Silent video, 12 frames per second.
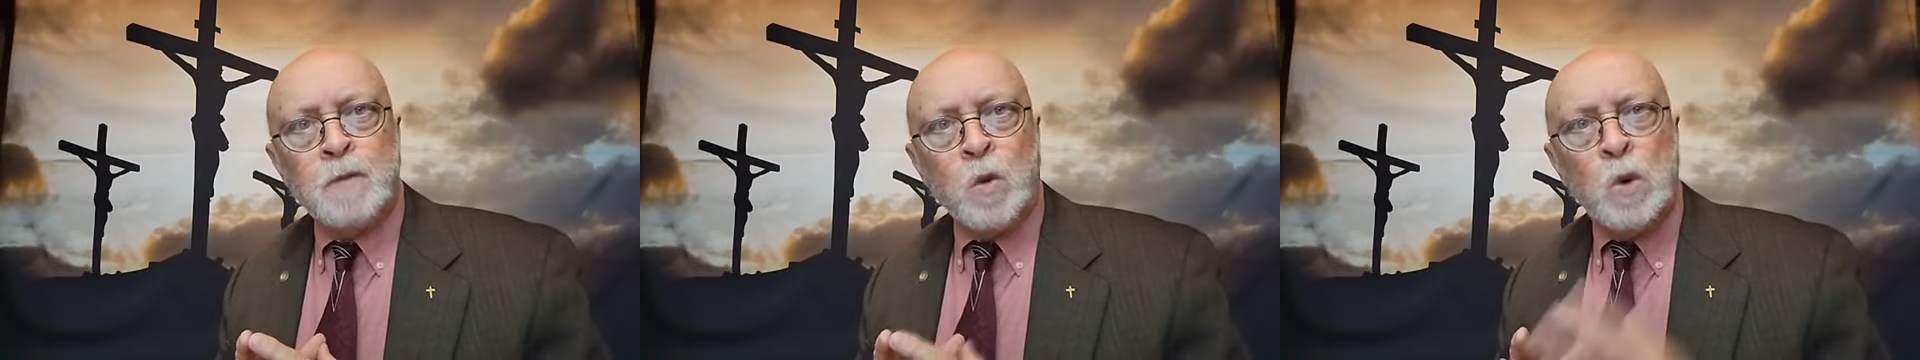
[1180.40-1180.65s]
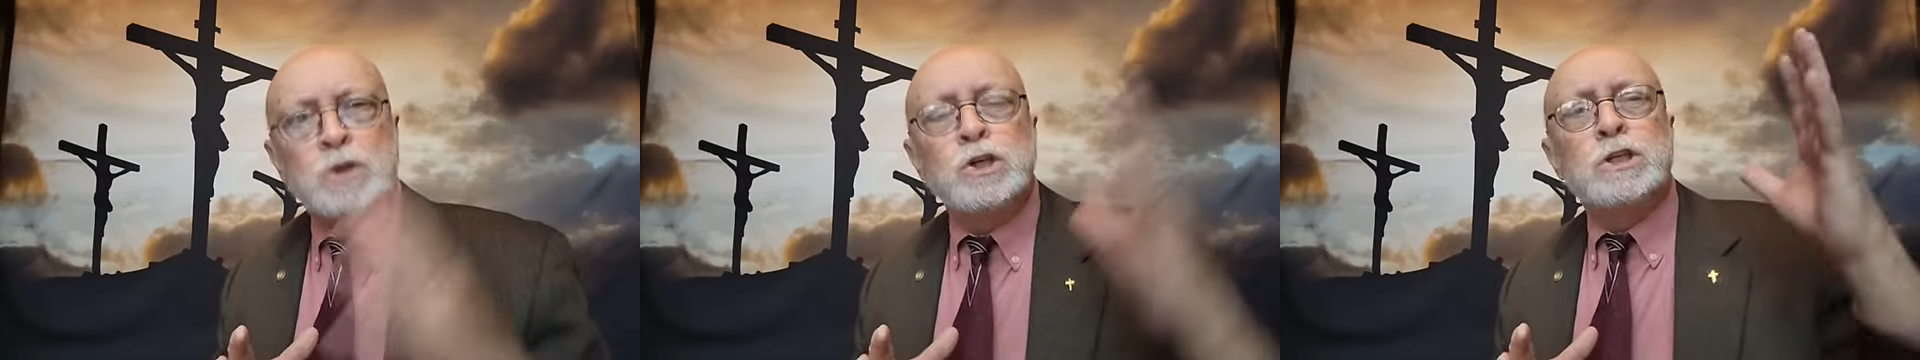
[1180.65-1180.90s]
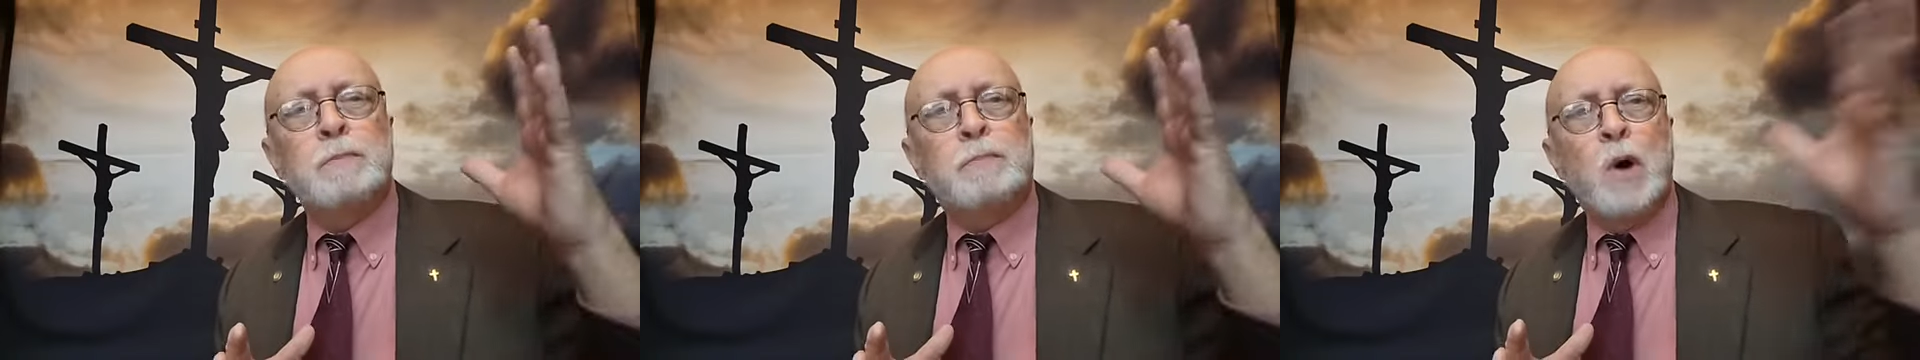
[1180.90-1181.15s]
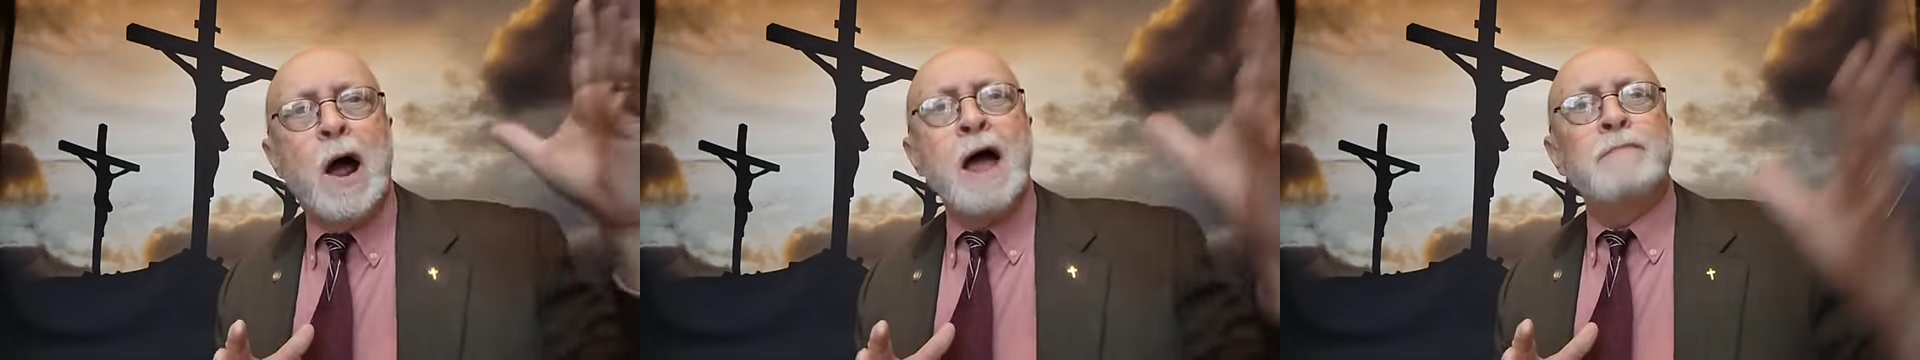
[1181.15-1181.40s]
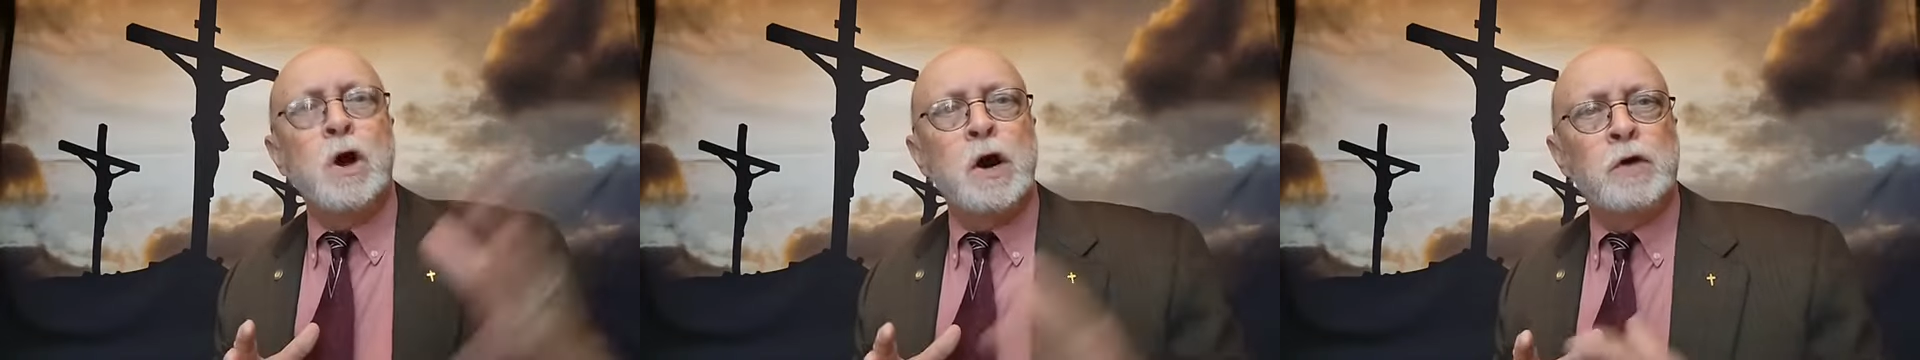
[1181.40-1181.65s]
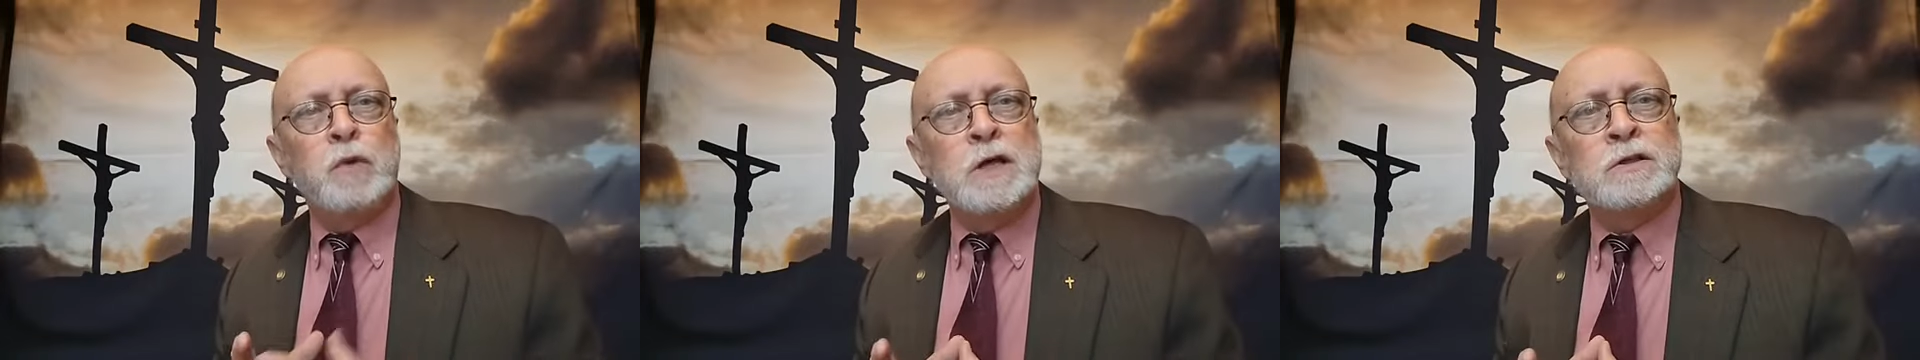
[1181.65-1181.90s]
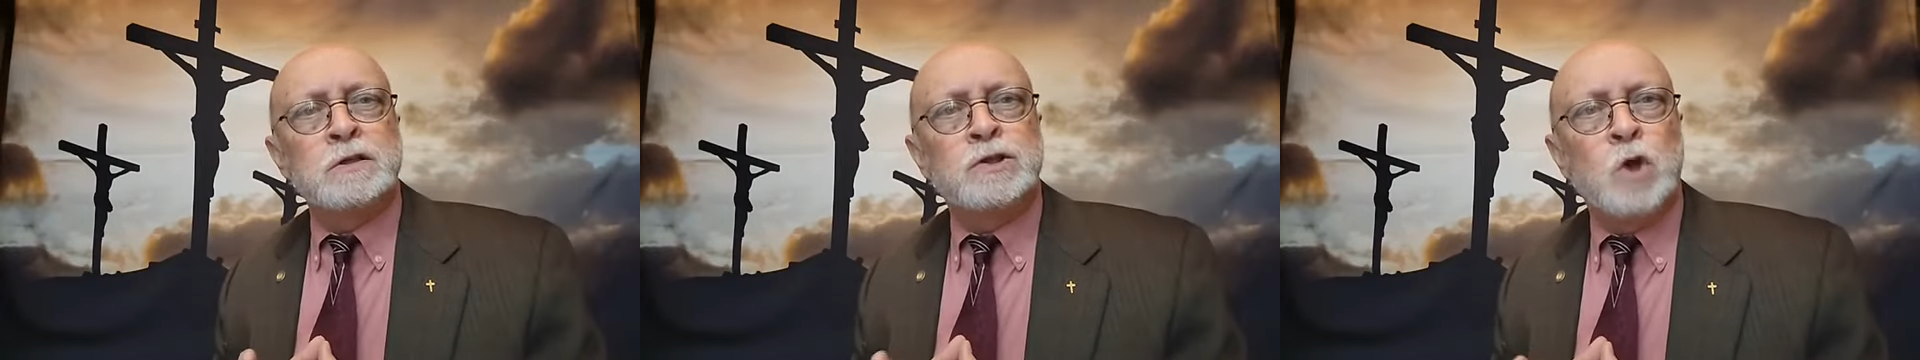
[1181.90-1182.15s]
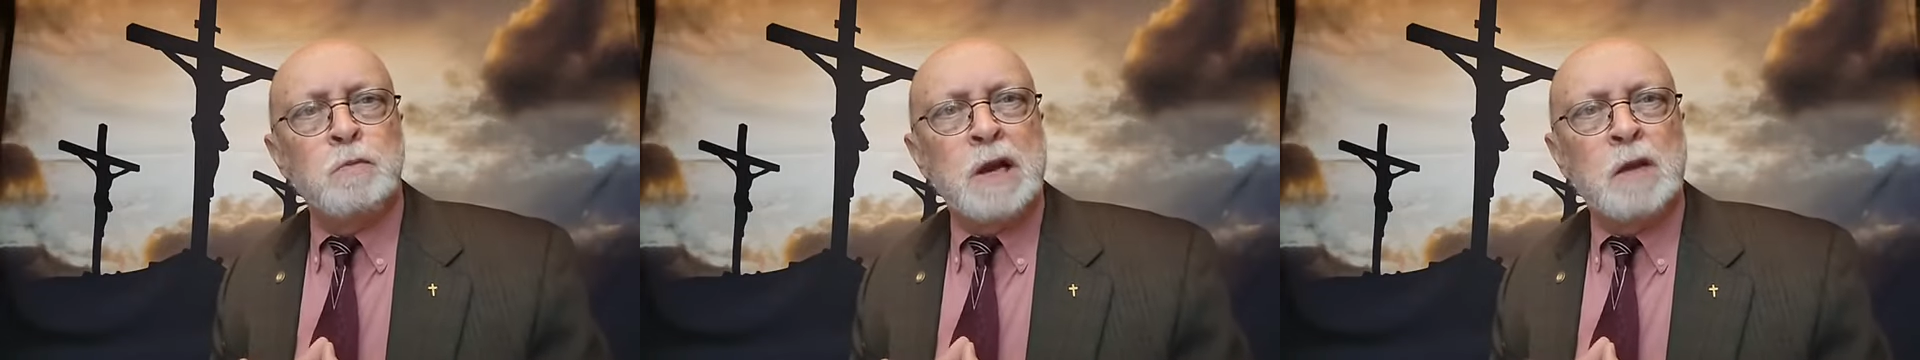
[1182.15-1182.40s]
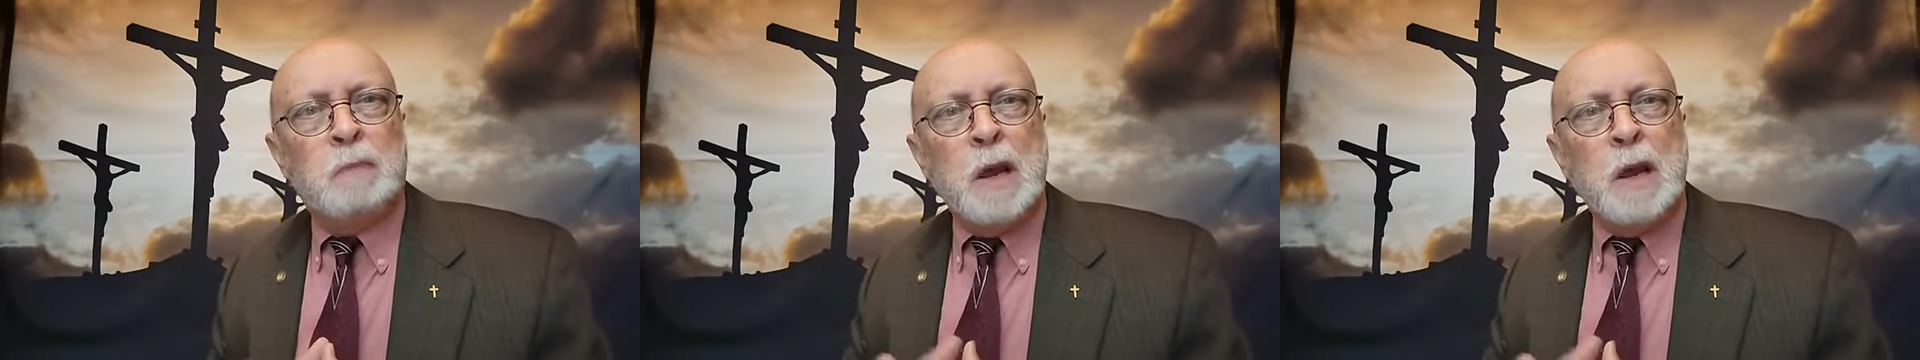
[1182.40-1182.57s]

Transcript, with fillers: Which is the primary reason so many